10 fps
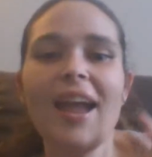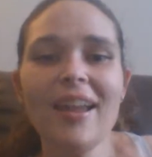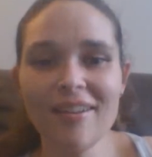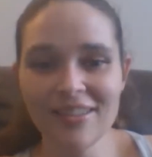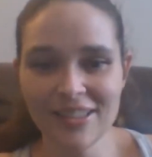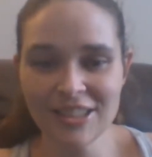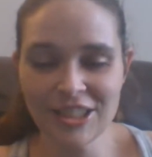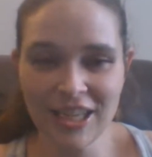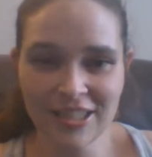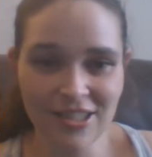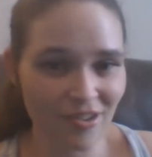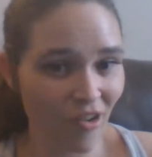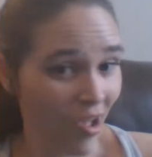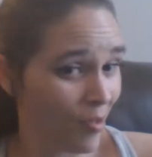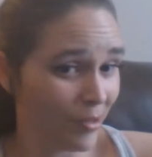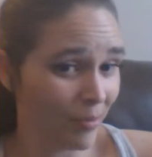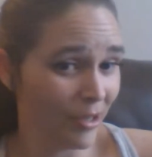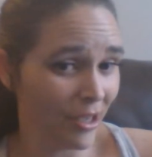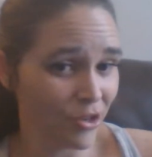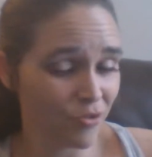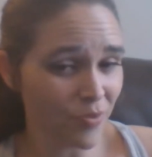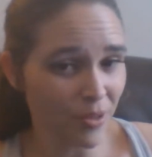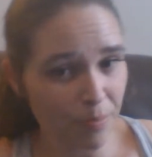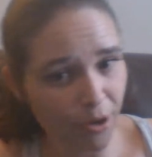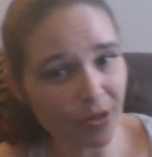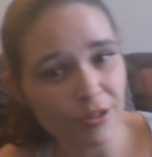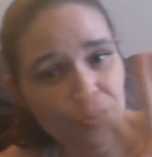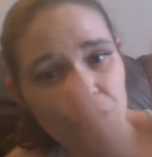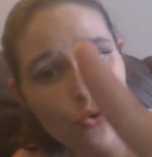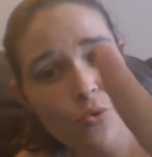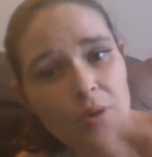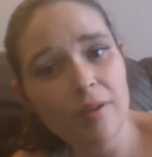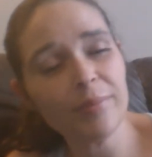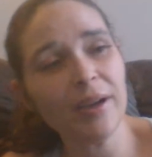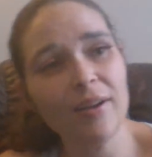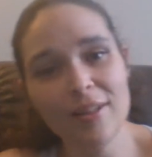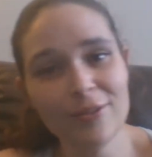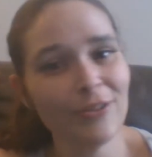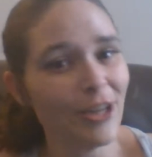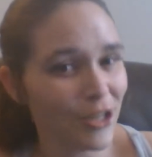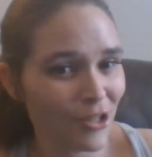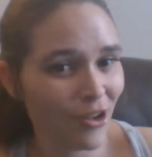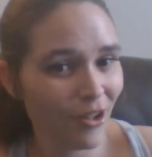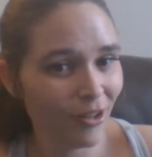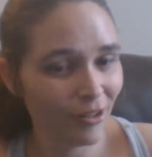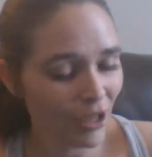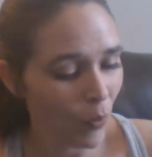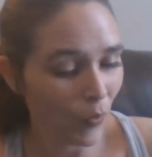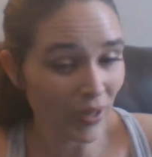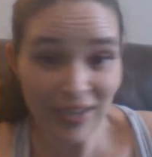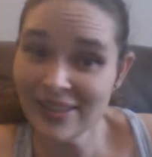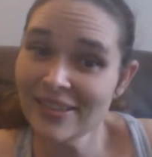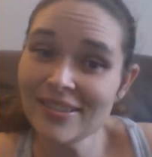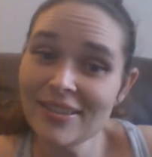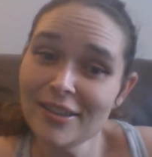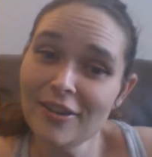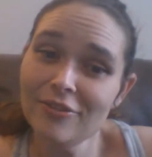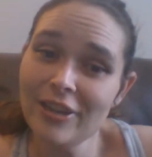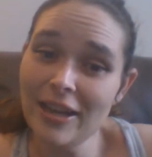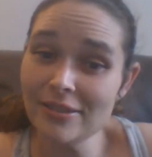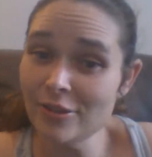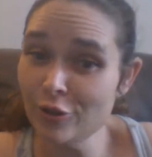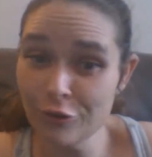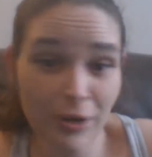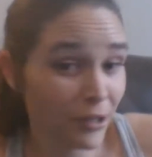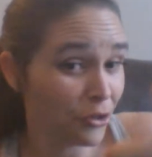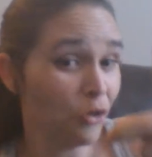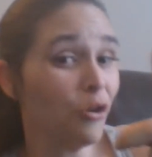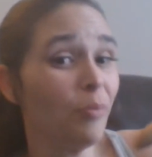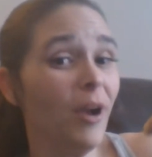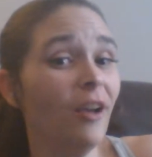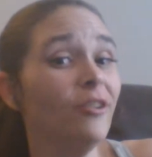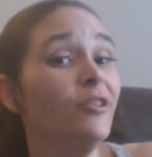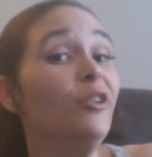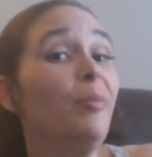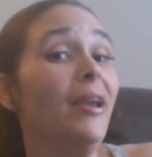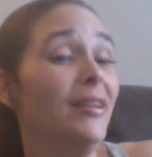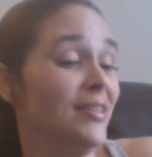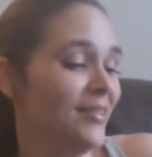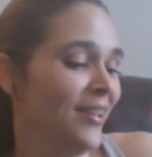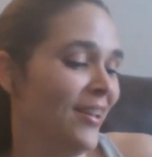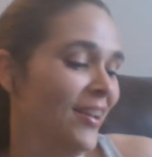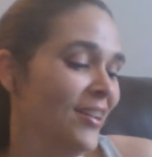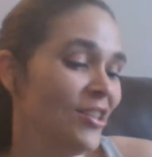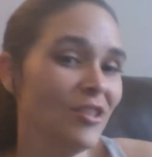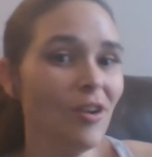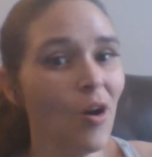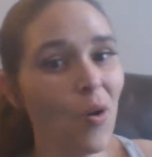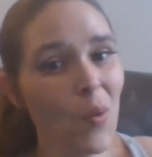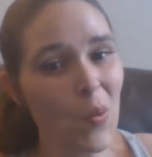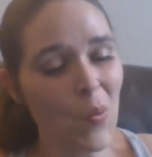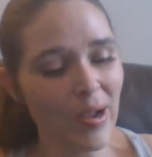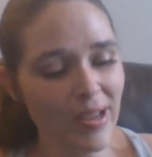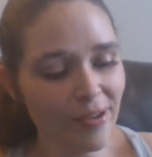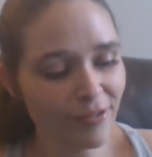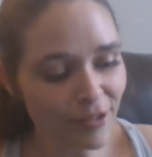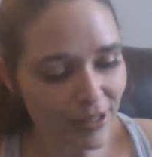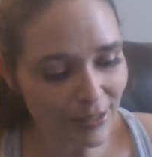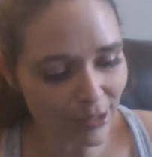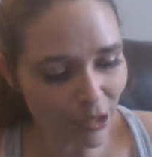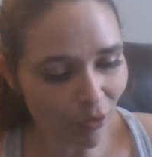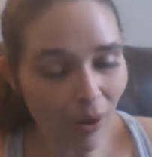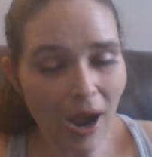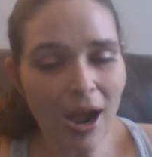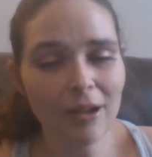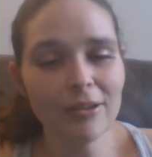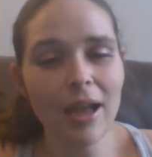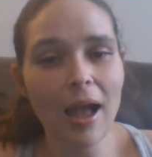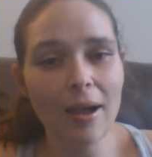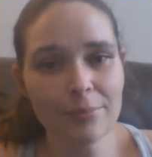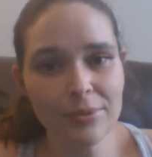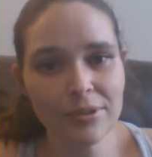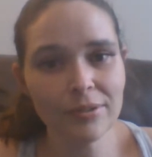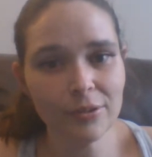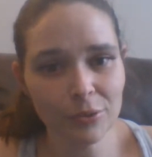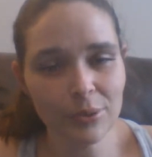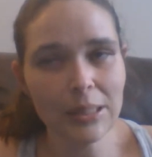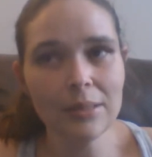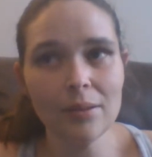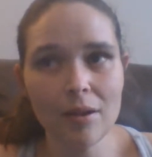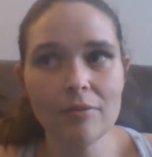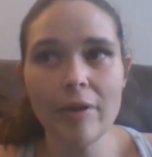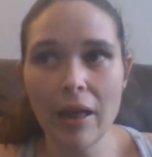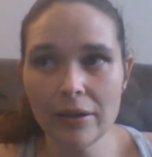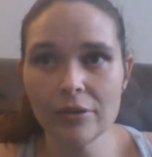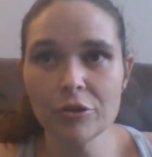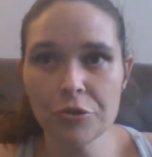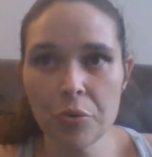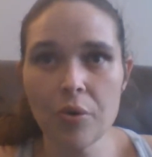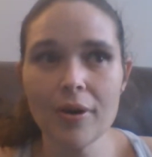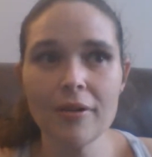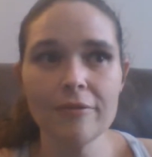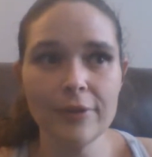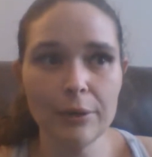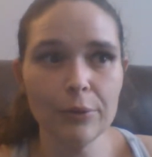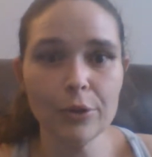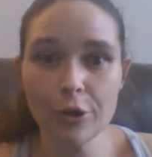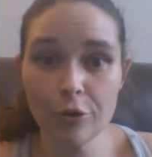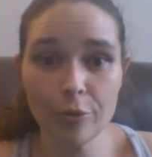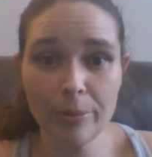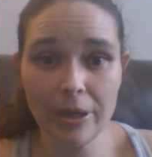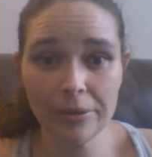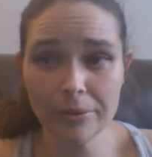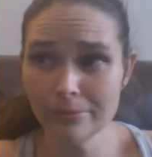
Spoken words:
y'all, it's Shannon. So I'm coming at you with part 2 of my Olive Nation haul, what I like to think of as the Great Cocoa Powder Debate. So if you didn't know, I absolutely love and adore Valrhona cocoa powder,